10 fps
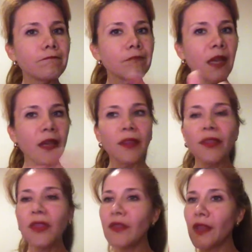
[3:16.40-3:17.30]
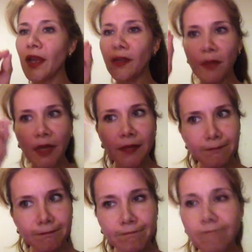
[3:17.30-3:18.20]
I think that I
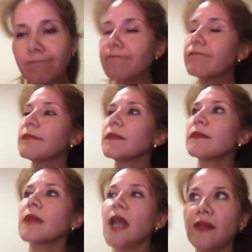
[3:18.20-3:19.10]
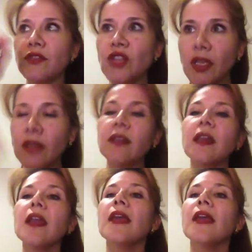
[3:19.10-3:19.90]
have checked.